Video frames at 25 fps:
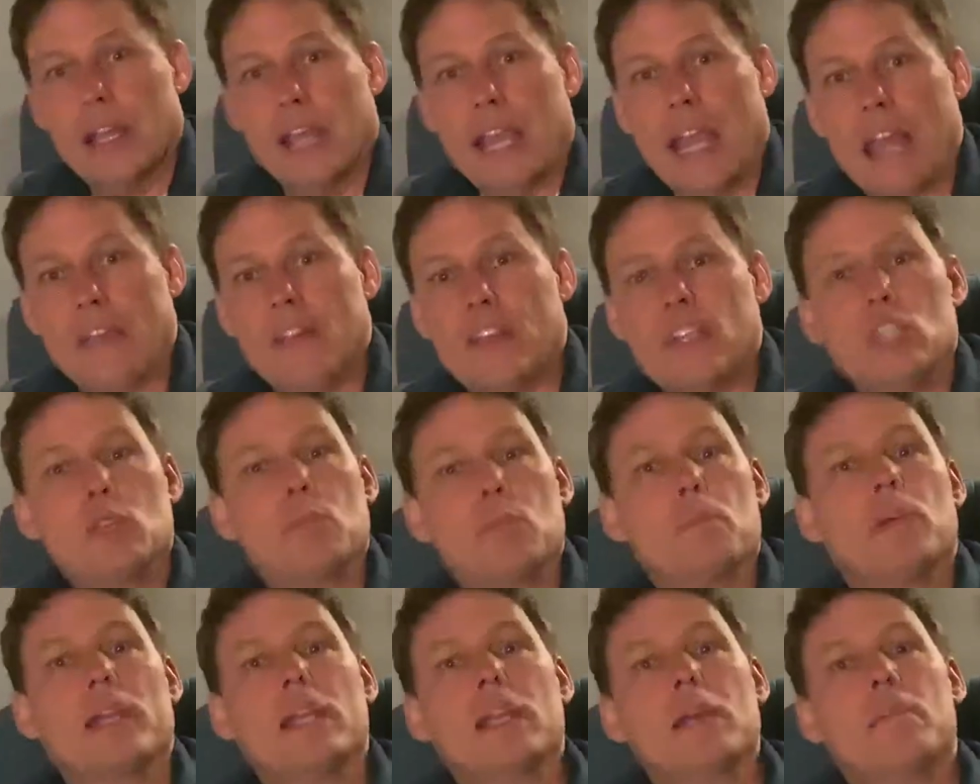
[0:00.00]
And then you
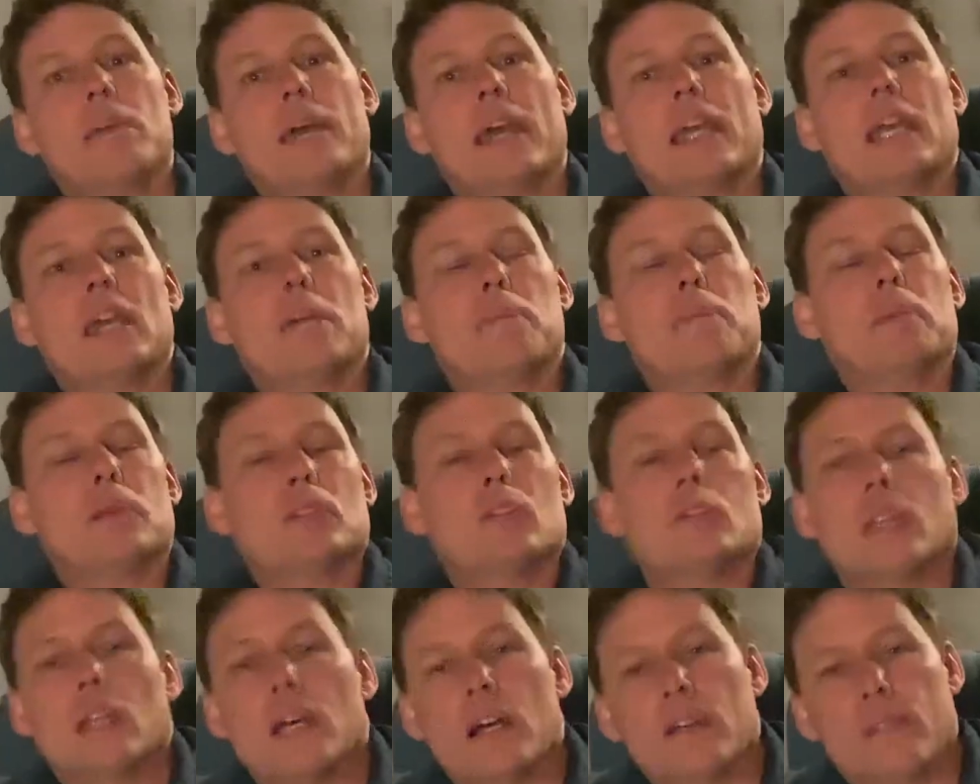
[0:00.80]
bring it back up, and
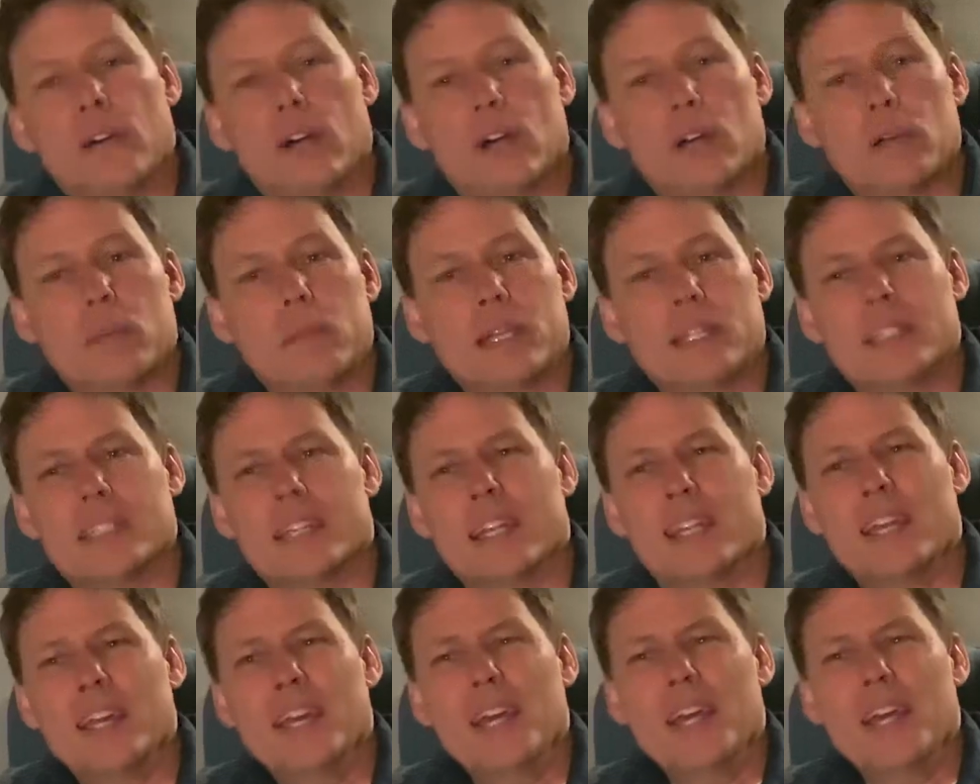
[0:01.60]
you love on them. He
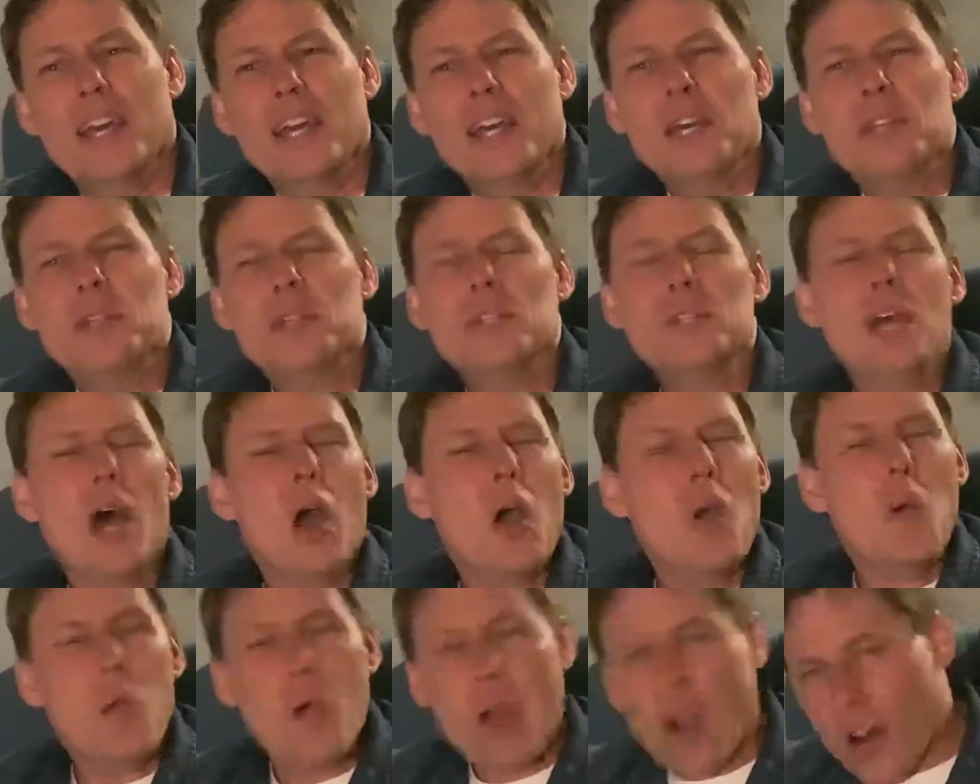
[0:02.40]
said,
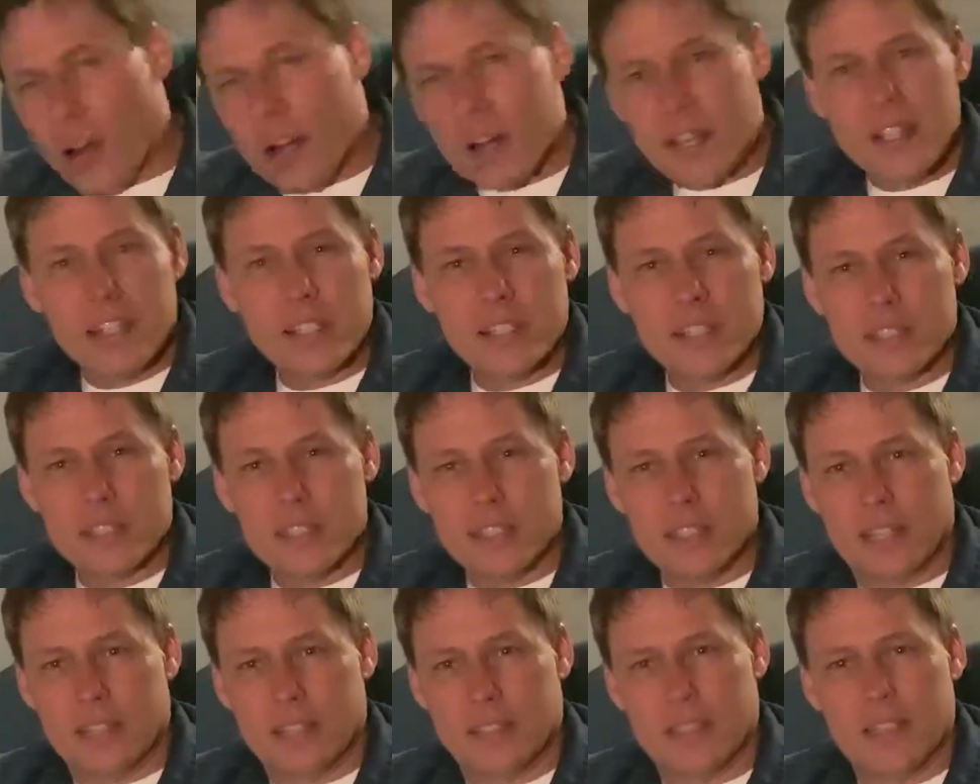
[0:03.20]
no artist
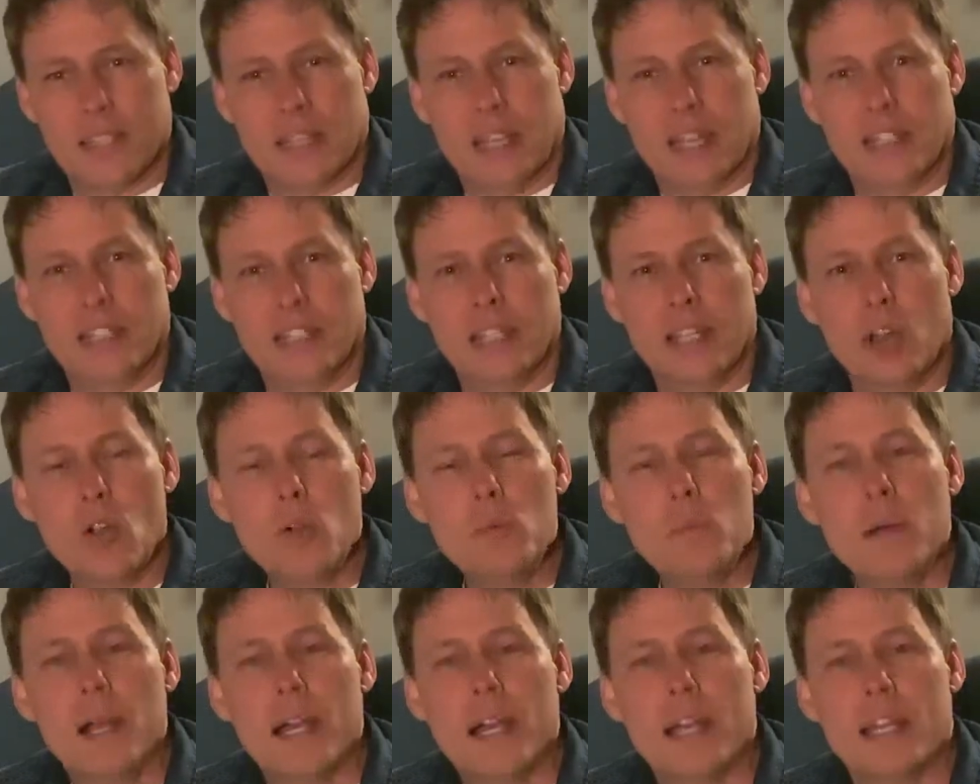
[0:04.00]
does that.
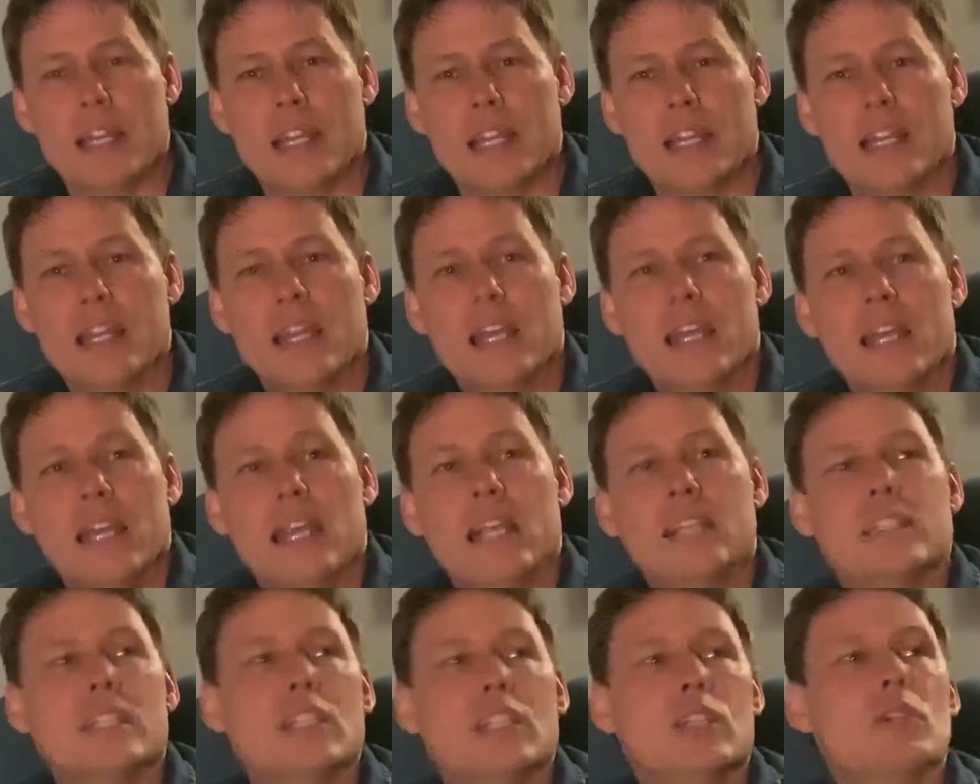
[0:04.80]
Nobody.
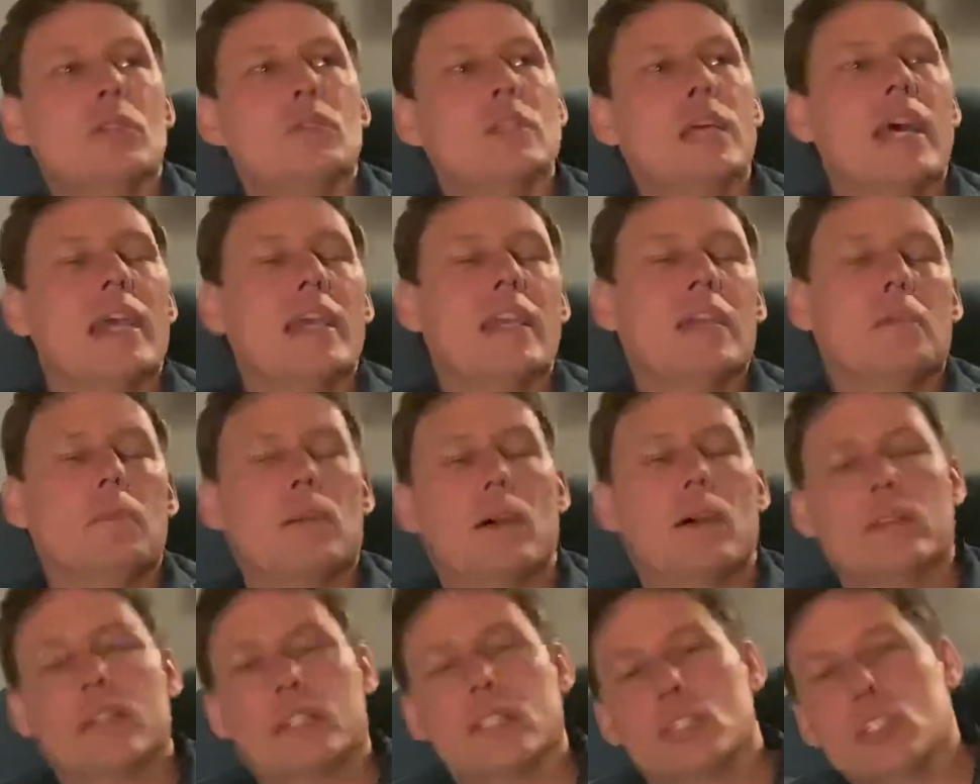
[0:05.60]
He said, you take them
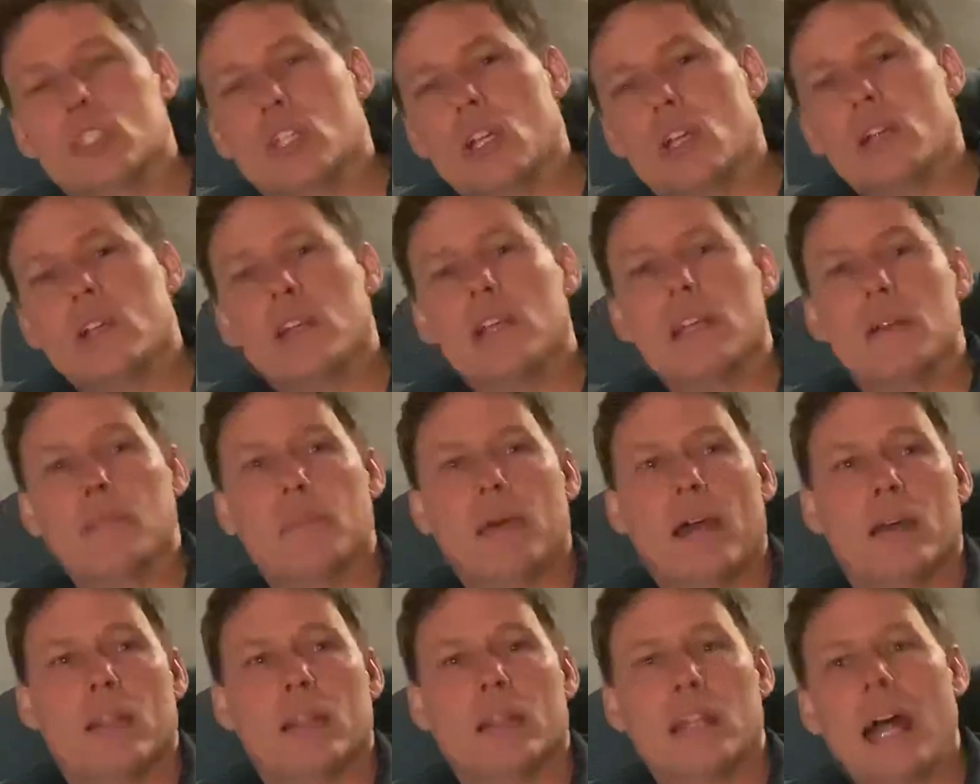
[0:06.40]
on this journey
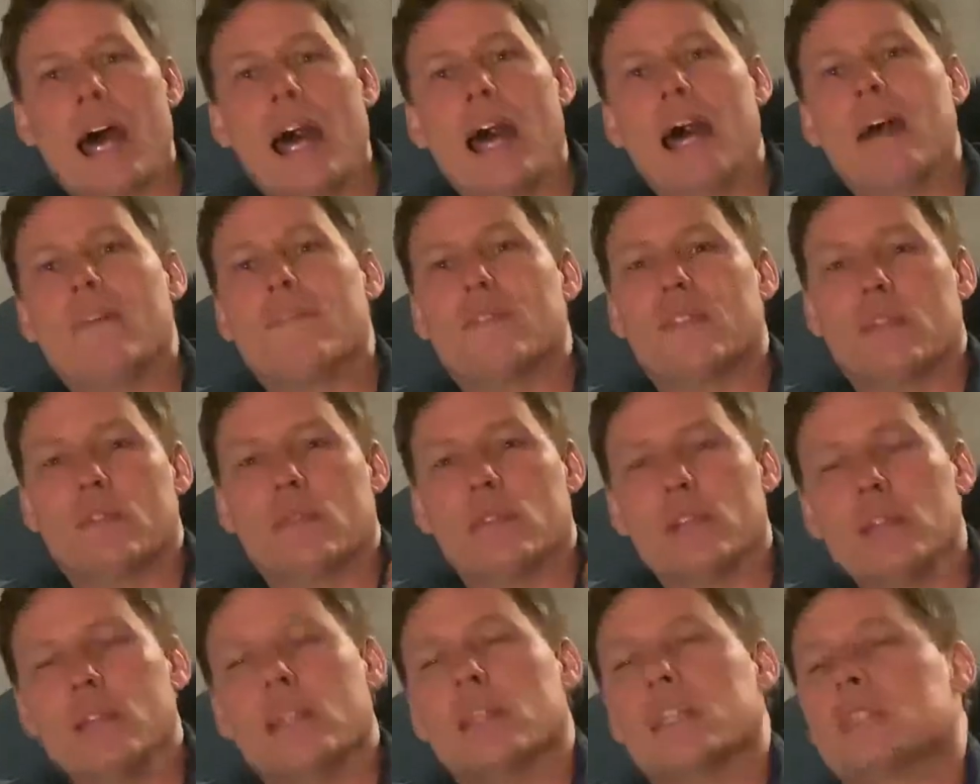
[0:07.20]
about life and
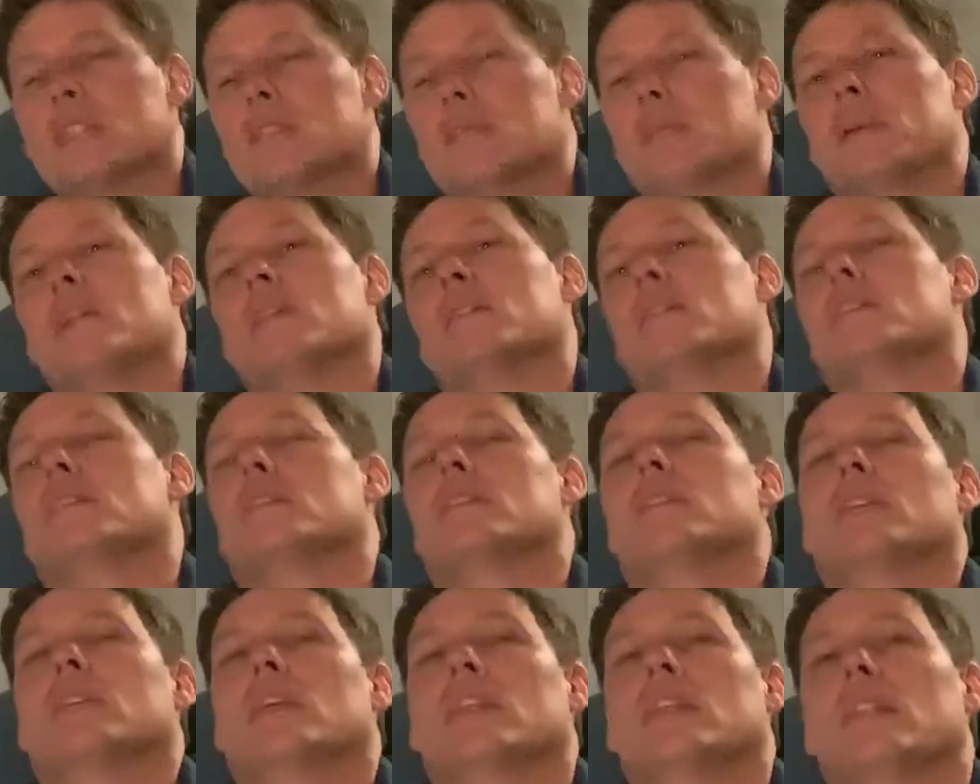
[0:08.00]
real
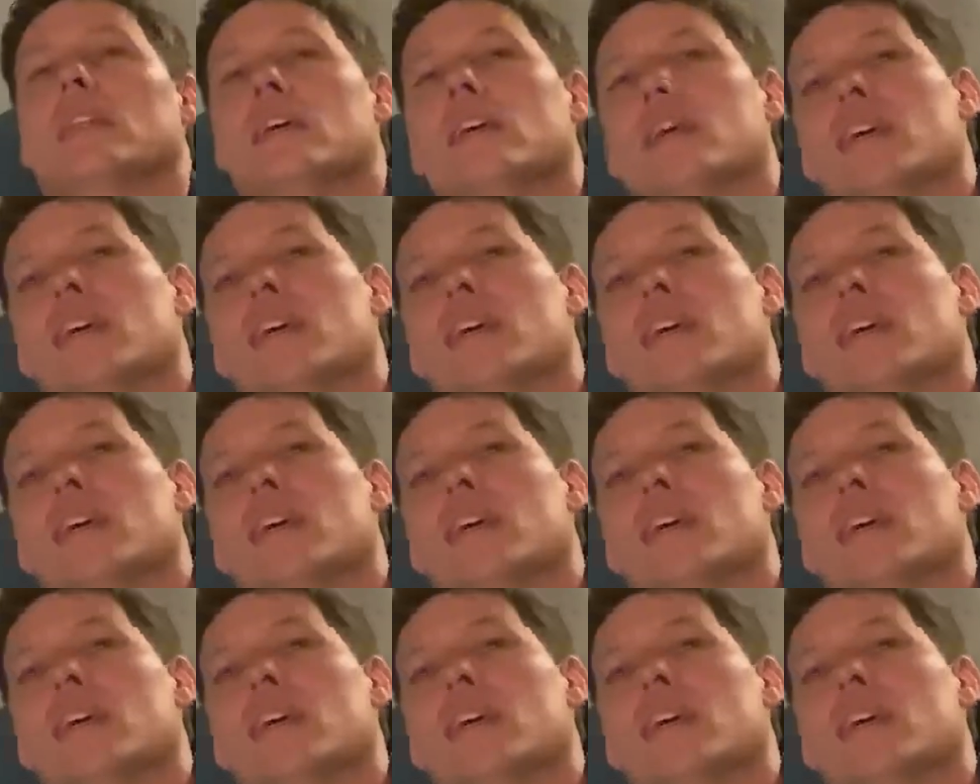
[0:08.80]
experiences, and